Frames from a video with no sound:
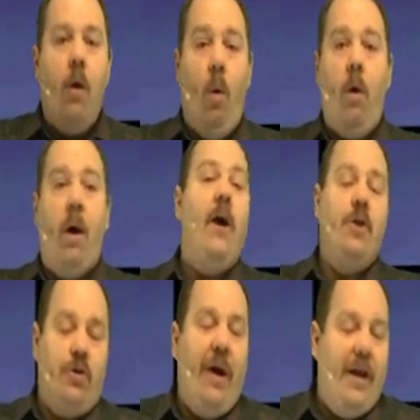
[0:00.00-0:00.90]
or
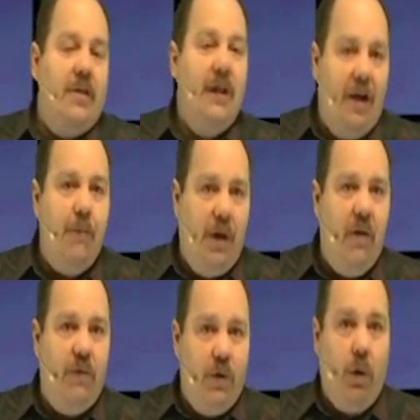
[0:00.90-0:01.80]
other tracks in that
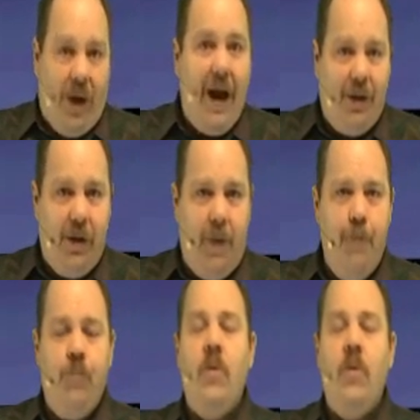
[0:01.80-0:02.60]
immediate locality.